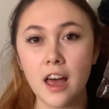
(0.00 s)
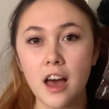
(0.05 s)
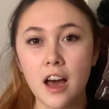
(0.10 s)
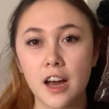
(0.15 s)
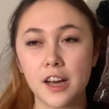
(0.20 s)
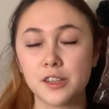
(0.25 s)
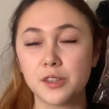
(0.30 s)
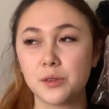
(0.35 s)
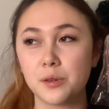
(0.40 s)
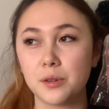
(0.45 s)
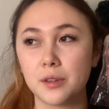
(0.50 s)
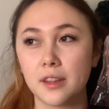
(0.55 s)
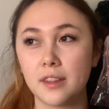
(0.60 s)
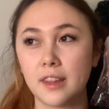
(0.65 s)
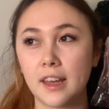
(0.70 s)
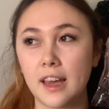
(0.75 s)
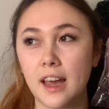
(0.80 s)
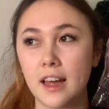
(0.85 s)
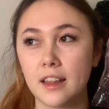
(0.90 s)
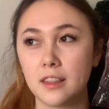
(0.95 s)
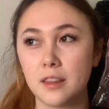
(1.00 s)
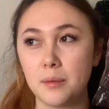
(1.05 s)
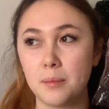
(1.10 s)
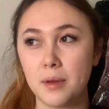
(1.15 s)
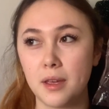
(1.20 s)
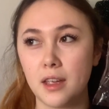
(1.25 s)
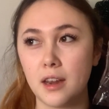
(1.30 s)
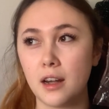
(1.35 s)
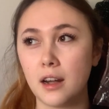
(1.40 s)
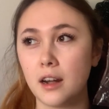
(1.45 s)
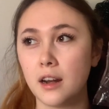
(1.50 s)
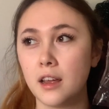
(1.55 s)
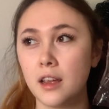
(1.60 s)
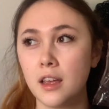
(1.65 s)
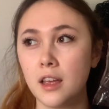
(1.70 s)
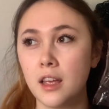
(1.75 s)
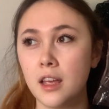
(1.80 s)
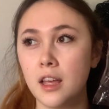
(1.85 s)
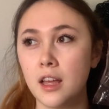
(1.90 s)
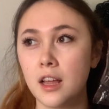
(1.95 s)
I saw that they had them in
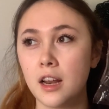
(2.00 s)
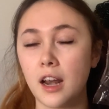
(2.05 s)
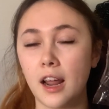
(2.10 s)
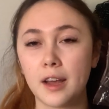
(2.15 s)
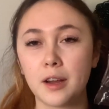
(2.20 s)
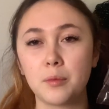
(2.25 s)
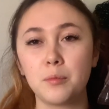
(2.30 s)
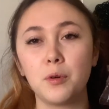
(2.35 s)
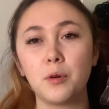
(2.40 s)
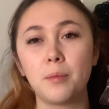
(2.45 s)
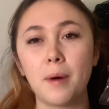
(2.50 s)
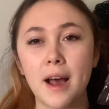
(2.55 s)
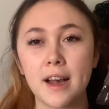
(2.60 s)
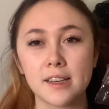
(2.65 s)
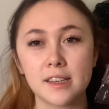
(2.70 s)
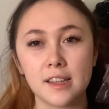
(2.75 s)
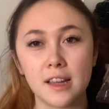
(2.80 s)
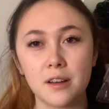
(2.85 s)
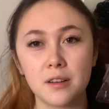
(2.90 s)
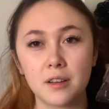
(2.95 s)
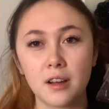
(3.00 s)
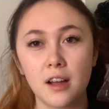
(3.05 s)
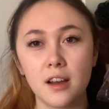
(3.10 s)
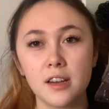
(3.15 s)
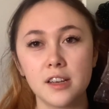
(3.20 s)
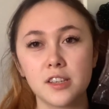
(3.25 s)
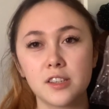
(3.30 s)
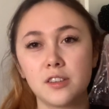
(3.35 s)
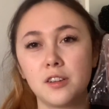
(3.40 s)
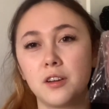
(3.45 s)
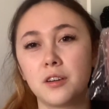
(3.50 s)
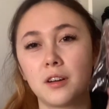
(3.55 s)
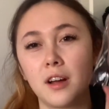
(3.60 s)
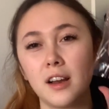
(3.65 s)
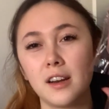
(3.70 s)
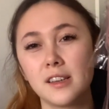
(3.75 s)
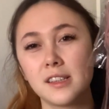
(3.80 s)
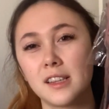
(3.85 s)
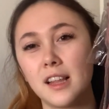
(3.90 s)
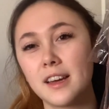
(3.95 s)
like more pastel colours, no
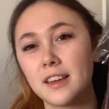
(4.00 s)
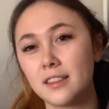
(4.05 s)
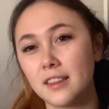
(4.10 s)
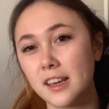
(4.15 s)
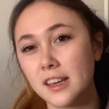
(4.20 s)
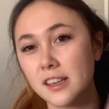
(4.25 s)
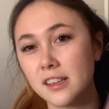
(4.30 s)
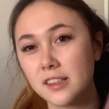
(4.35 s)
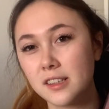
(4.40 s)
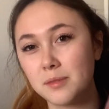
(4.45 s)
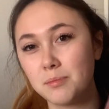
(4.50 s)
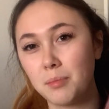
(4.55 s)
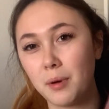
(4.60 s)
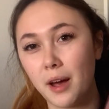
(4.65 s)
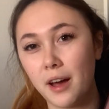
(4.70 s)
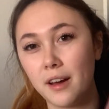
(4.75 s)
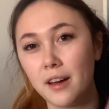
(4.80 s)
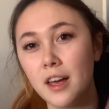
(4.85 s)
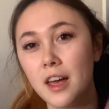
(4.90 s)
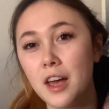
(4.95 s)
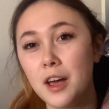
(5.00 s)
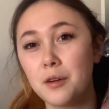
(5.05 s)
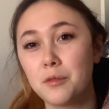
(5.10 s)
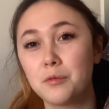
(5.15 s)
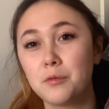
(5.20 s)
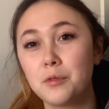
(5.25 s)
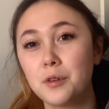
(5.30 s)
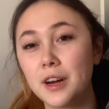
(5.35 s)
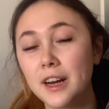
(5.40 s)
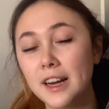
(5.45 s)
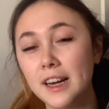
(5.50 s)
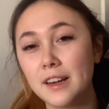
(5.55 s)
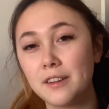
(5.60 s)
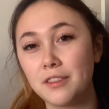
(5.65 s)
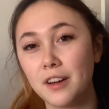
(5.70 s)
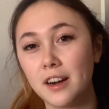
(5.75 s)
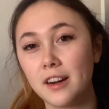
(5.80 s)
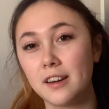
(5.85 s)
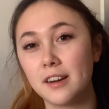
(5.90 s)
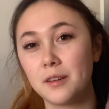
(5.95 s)
colours like this, but really
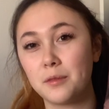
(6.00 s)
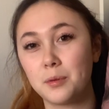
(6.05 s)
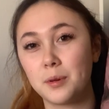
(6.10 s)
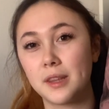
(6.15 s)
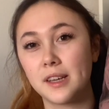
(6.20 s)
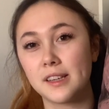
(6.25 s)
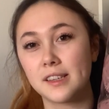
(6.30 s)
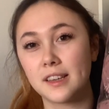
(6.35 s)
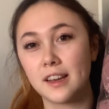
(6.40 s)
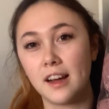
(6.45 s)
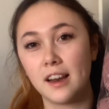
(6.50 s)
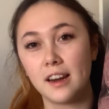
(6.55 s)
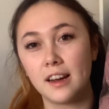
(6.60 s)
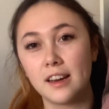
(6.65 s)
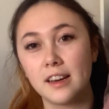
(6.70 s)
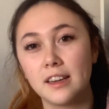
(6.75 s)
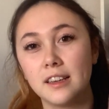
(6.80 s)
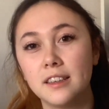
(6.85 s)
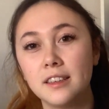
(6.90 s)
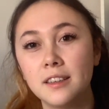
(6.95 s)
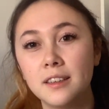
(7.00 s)
fell in love with this colour.